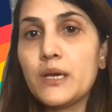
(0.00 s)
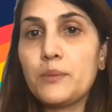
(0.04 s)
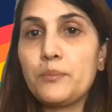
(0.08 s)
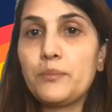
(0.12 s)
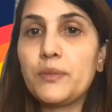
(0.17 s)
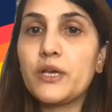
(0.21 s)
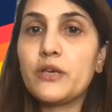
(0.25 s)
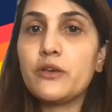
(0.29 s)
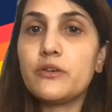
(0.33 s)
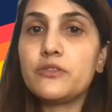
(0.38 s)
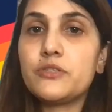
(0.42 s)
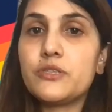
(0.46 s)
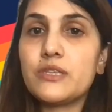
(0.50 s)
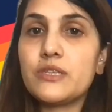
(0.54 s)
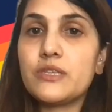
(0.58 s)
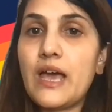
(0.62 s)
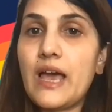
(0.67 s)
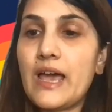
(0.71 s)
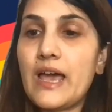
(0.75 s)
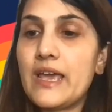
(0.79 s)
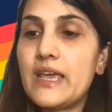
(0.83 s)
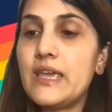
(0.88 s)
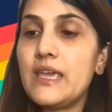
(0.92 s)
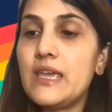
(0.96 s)
because
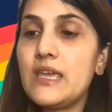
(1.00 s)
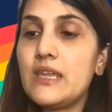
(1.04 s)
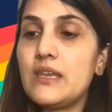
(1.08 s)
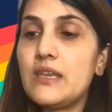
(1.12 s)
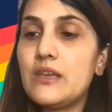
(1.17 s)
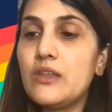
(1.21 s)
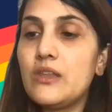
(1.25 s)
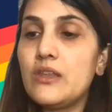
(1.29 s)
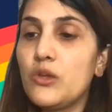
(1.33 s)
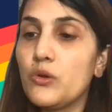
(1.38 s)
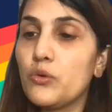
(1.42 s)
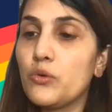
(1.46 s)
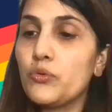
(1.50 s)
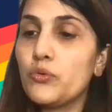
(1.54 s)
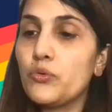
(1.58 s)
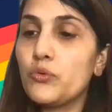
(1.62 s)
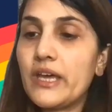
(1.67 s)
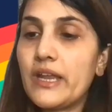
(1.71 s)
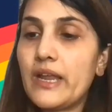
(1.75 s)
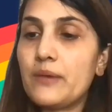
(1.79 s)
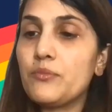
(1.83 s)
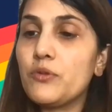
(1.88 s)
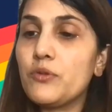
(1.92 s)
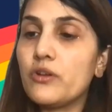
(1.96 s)
I knew
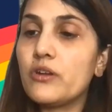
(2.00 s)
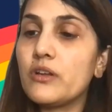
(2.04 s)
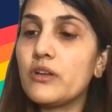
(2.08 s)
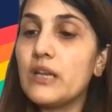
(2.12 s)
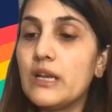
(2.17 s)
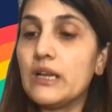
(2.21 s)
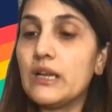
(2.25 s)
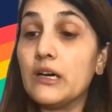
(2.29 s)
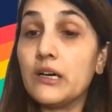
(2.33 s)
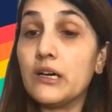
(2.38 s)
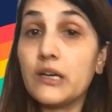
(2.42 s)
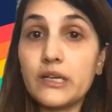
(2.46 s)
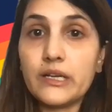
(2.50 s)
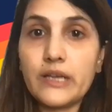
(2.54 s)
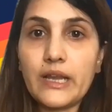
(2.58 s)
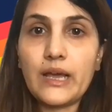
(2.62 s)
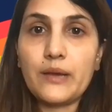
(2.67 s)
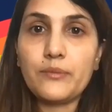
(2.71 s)
that I'm going to learn,